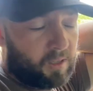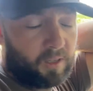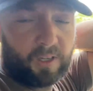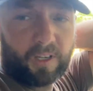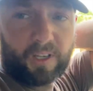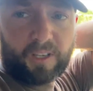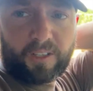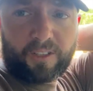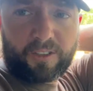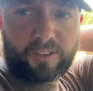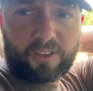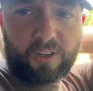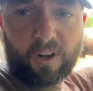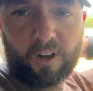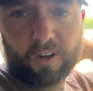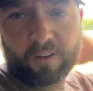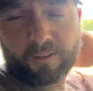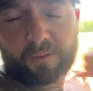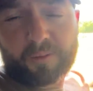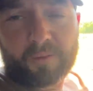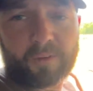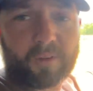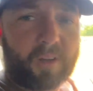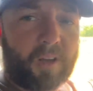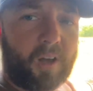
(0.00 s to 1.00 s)
I just
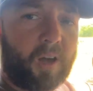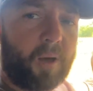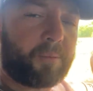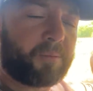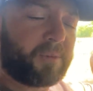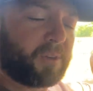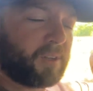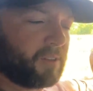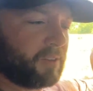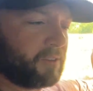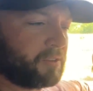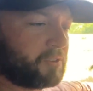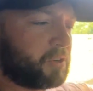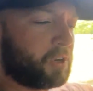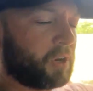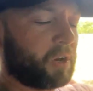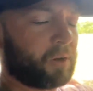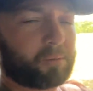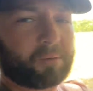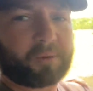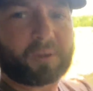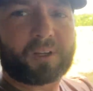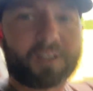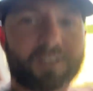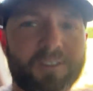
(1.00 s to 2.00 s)
hopped, hopped in the truck
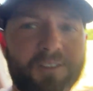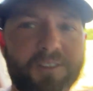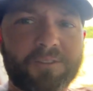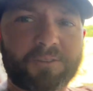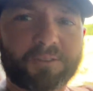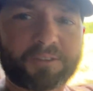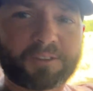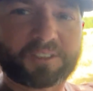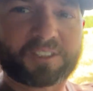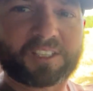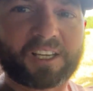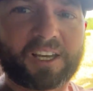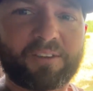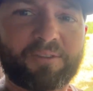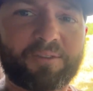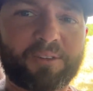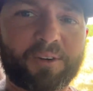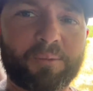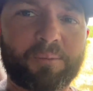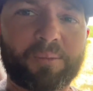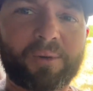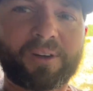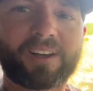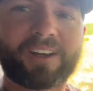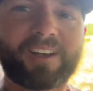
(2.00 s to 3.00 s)
because it was
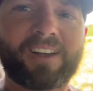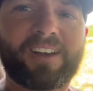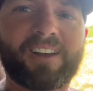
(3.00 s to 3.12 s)
safer, but